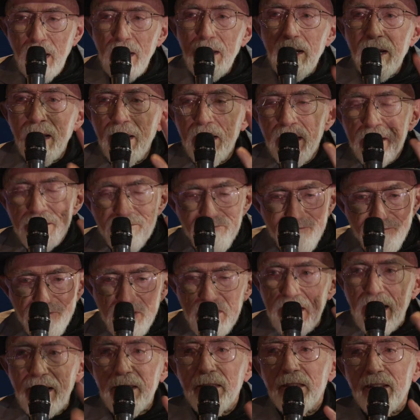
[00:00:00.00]
I
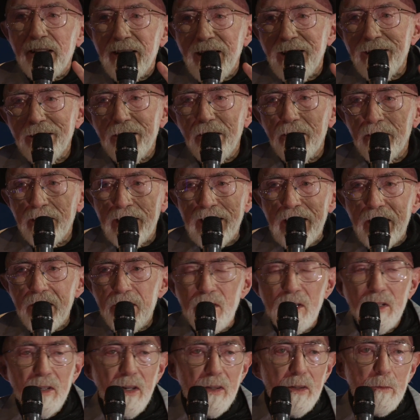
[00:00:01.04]
sent the
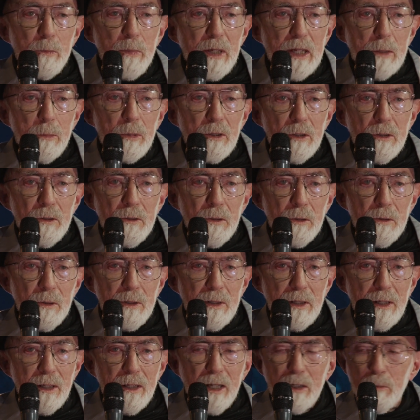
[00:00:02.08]
calculation to the people who
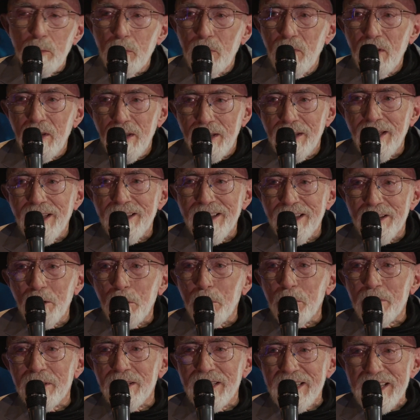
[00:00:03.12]
had
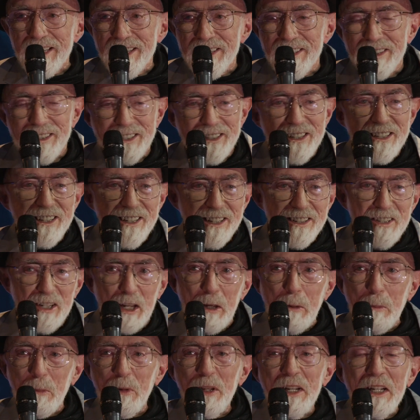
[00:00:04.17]
leased the
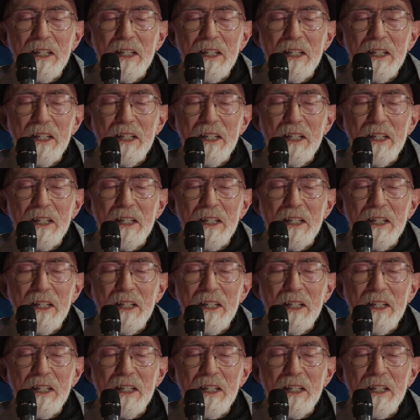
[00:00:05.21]
ship.